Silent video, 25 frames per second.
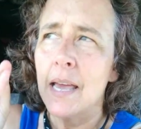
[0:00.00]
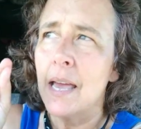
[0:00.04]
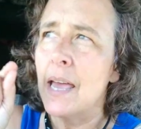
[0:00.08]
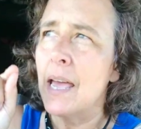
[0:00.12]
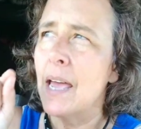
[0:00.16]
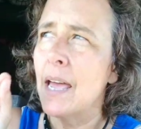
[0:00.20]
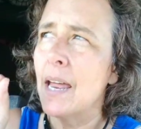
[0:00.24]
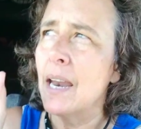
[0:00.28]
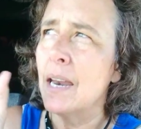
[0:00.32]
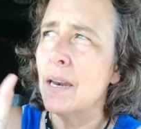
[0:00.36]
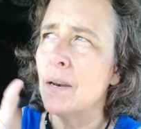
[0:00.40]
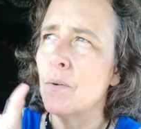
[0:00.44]

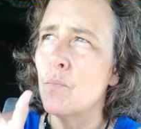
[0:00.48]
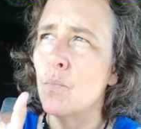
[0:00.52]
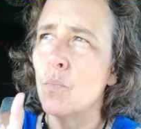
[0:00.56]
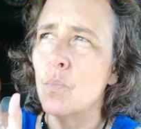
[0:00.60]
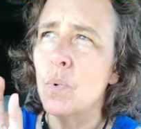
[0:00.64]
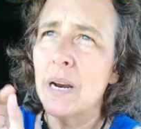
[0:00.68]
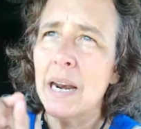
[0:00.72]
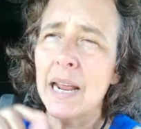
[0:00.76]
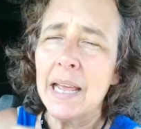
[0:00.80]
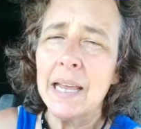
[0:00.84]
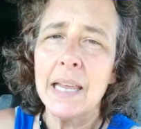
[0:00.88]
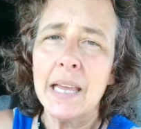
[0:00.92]
and
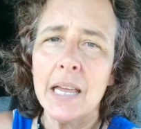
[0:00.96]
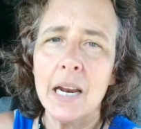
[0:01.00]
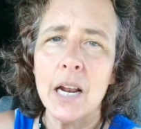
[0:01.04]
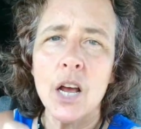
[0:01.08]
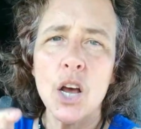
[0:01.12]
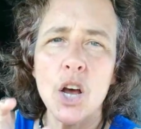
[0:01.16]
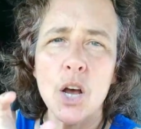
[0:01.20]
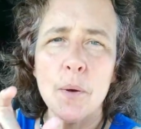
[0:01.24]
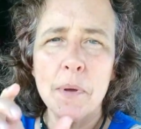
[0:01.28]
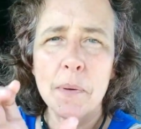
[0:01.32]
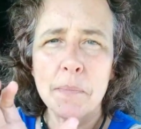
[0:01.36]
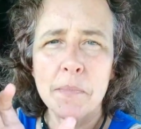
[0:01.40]
when I get
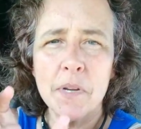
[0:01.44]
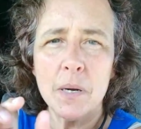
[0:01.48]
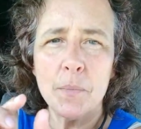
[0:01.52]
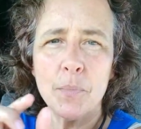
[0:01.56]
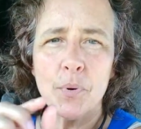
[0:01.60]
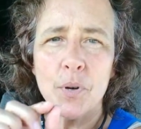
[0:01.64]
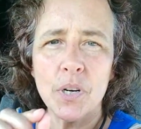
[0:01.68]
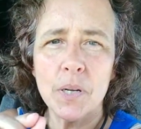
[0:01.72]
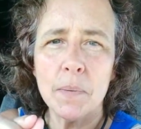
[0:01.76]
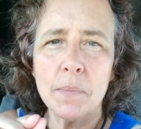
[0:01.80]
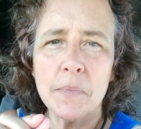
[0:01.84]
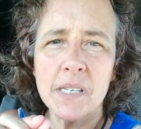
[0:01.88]
home I'm going
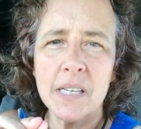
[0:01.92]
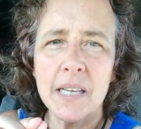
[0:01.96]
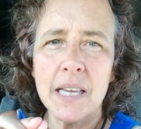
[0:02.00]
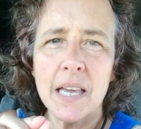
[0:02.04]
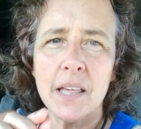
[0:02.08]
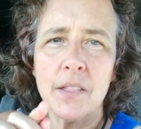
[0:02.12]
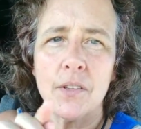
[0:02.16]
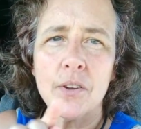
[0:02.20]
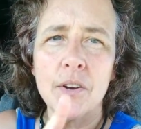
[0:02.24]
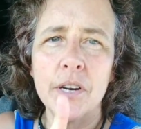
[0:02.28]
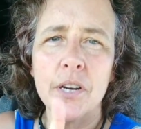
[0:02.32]
to put them together